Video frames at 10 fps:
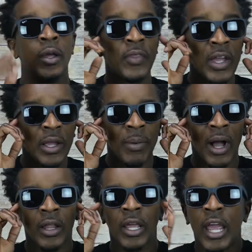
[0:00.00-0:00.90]
Think
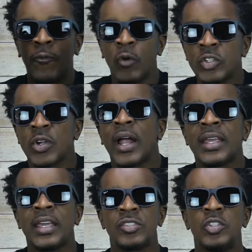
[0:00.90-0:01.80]
about it. If we're trying to
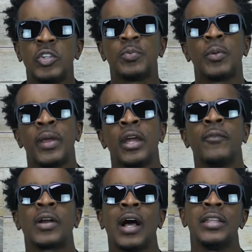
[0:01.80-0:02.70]
get students prepared
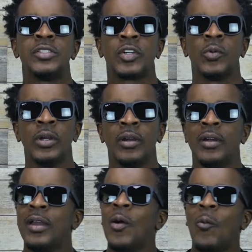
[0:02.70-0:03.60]
for college and career,
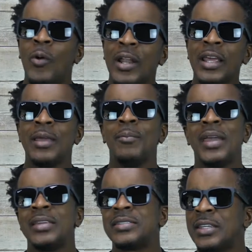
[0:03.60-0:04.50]
wouldn't it
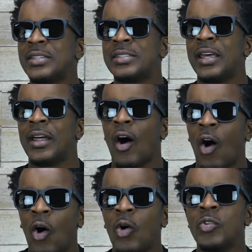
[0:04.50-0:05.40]
make sense that
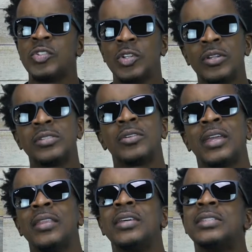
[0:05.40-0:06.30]
all students are
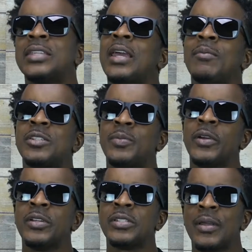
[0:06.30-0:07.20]
getting the same
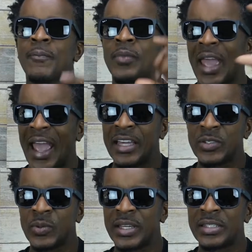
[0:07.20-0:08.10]
experience as
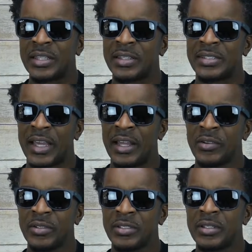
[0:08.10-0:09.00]
it relates to the
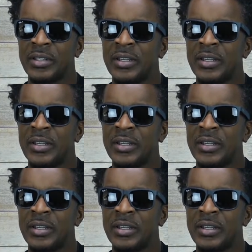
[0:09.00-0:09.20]
standards?